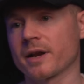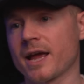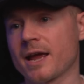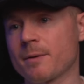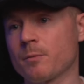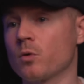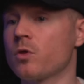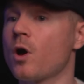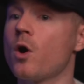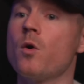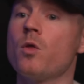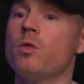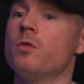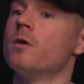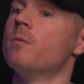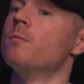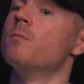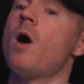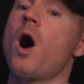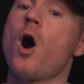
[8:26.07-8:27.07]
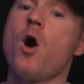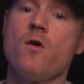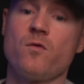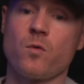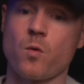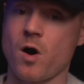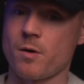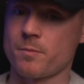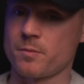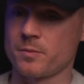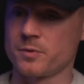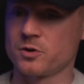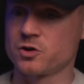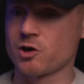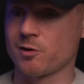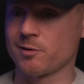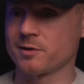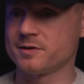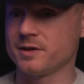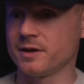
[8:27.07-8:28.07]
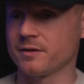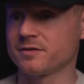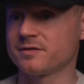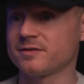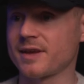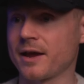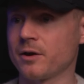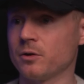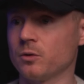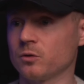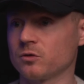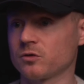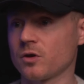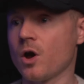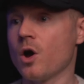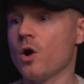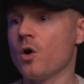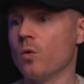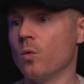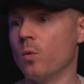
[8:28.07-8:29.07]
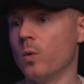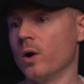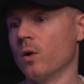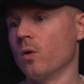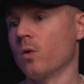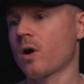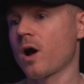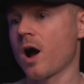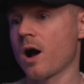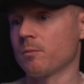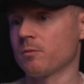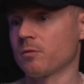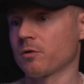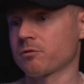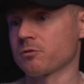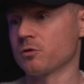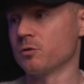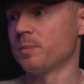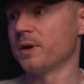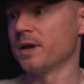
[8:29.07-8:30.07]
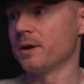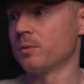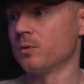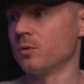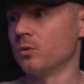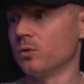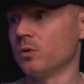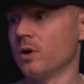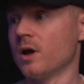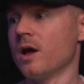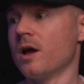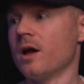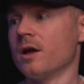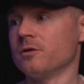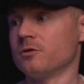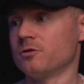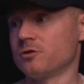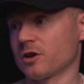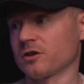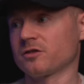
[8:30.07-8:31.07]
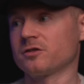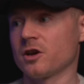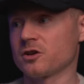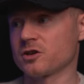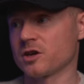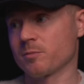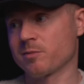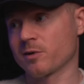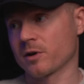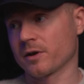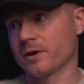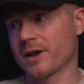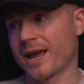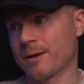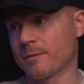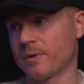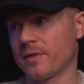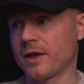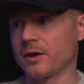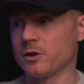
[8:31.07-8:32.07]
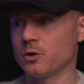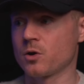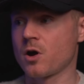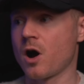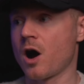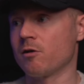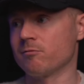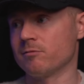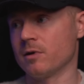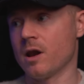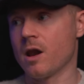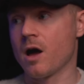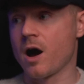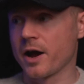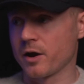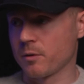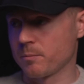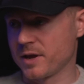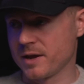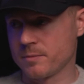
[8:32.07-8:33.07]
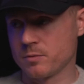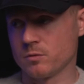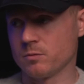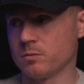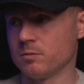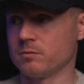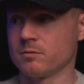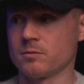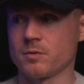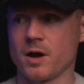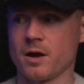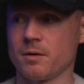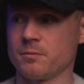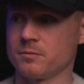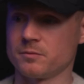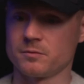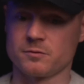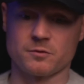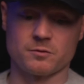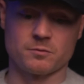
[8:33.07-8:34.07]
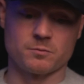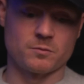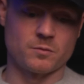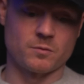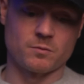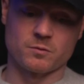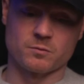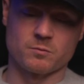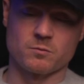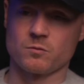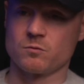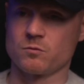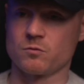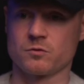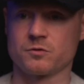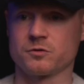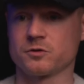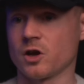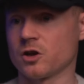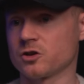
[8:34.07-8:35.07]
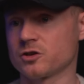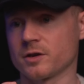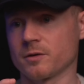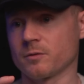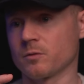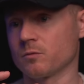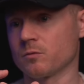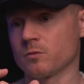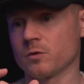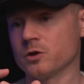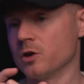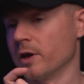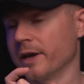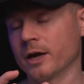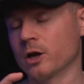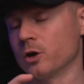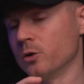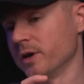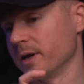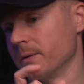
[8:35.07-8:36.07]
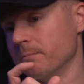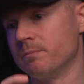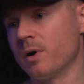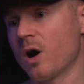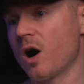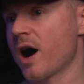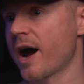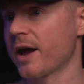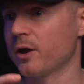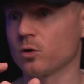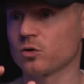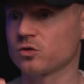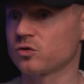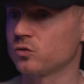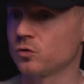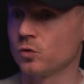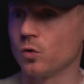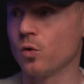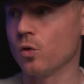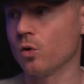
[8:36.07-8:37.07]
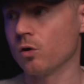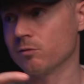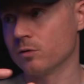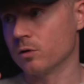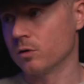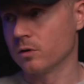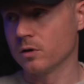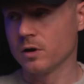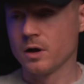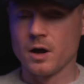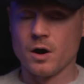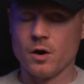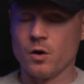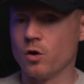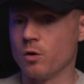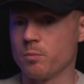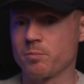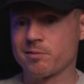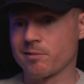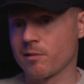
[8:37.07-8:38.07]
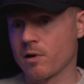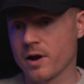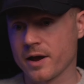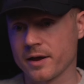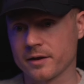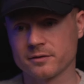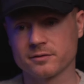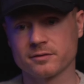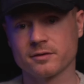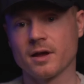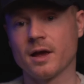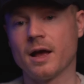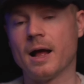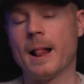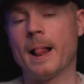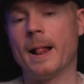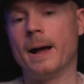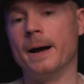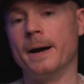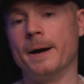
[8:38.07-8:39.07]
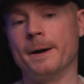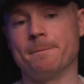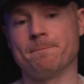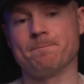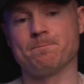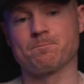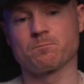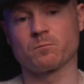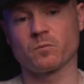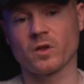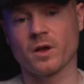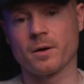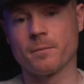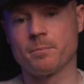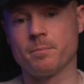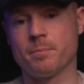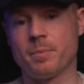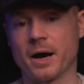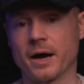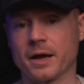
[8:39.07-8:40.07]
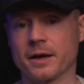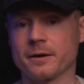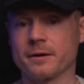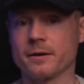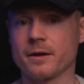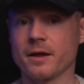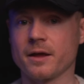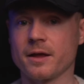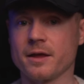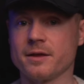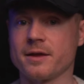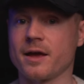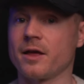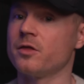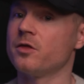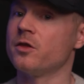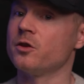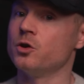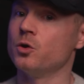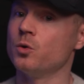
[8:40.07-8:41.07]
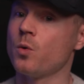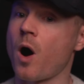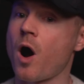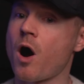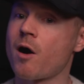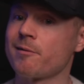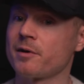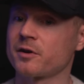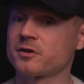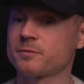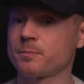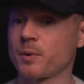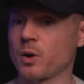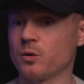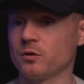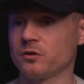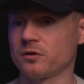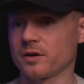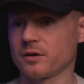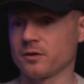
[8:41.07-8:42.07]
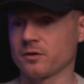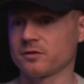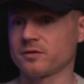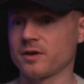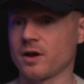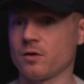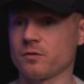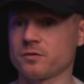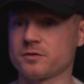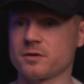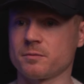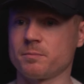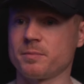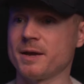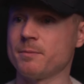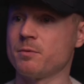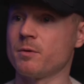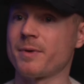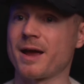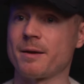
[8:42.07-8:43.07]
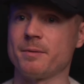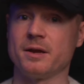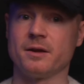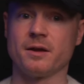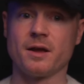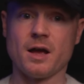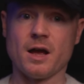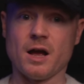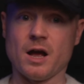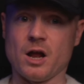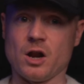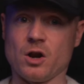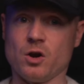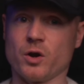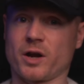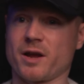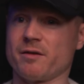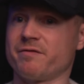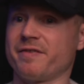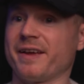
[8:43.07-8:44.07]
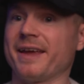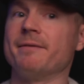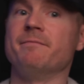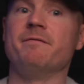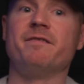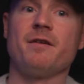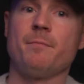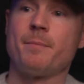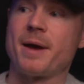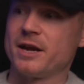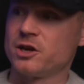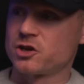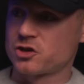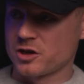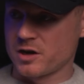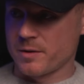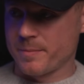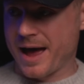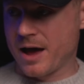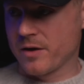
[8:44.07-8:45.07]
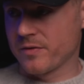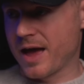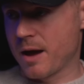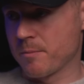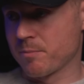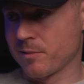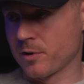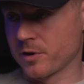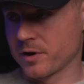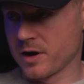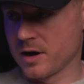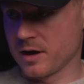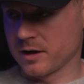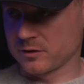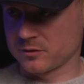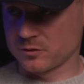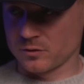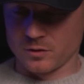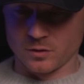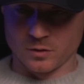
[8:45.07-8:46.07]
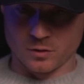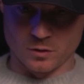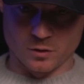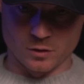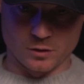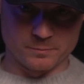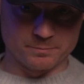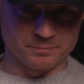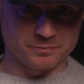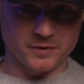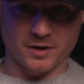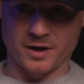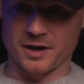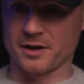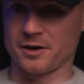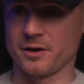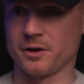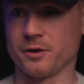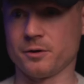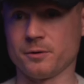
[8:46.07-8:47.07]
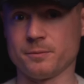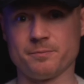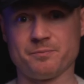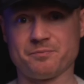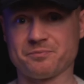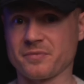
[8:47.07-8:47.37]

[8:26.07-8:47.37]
name, although the overwhelming majority of sales will come through people just searching a product name, and that you can't rely on people searching including buy or store or price, but yeah, you are exposing yourself to people maybe looking for information about that product, or I don't know,